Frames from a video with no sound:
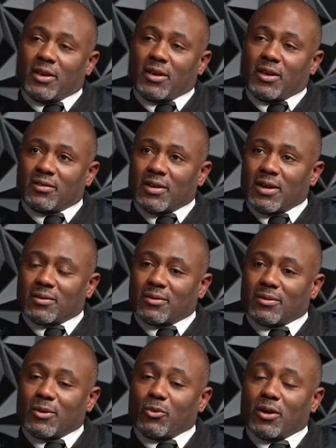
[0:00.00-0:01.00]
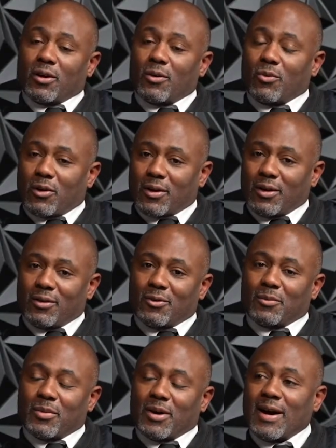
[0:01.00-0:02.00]
things that we are working
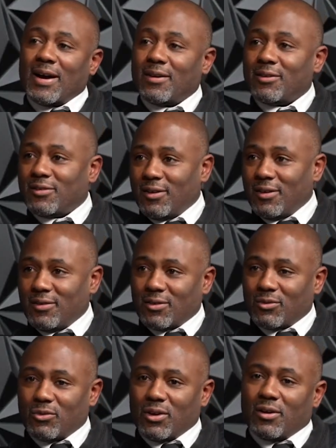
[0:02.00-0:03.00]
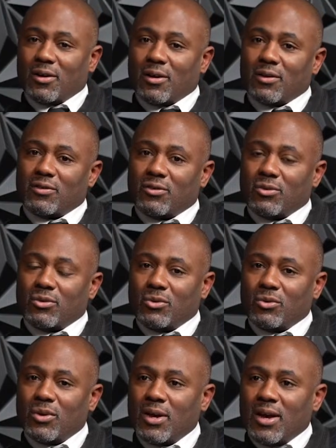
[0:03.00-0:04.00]
on behind the scenes in regards
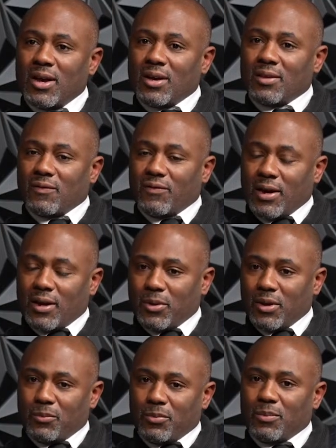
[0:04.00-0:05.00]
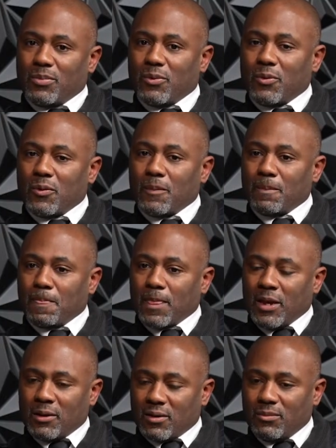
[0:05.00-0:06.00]
to developing people
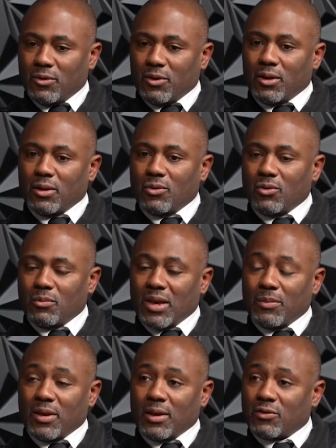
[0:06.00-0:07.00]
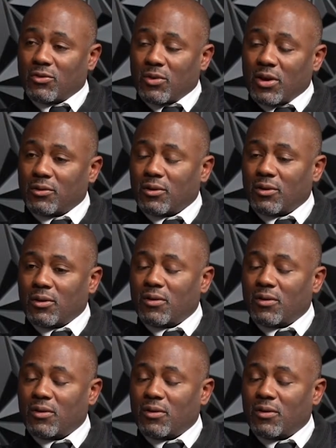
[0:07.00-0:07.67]
in the community who may be interested in law